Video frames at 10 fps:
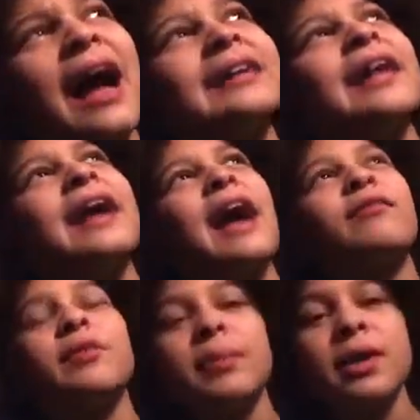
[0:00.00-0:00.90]
like
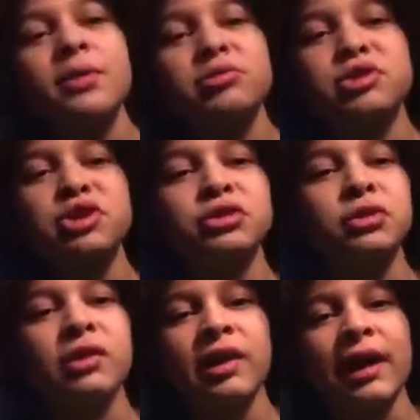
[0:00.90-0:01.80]
everybody was just
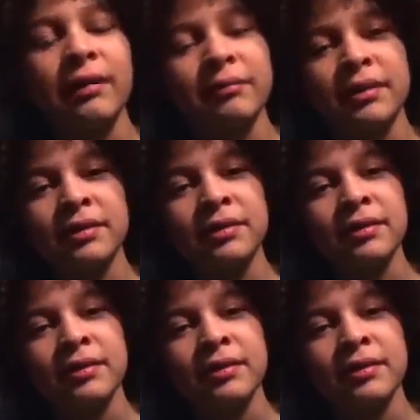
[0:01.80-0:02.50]
looking at me.